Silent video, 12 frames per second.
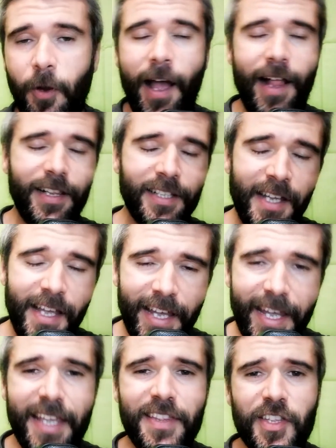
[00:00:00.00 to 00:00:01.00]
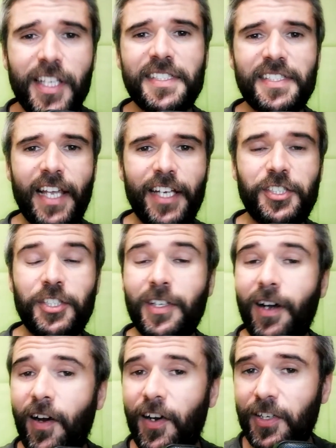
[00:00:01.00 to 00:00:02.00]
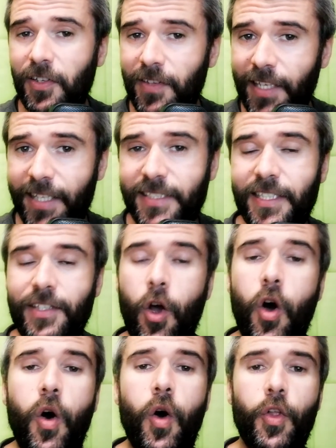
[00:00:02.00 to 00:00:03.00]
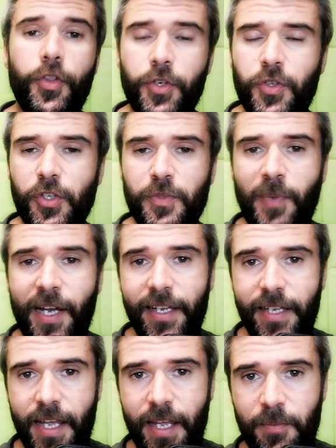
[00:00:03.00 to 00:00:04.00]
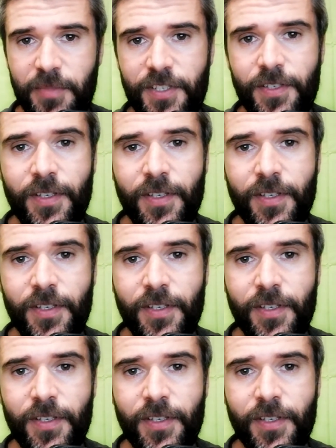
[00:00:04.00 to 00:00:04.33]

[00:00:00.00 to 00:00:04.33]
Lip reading: Well, in this section are collected all the cross-buy games.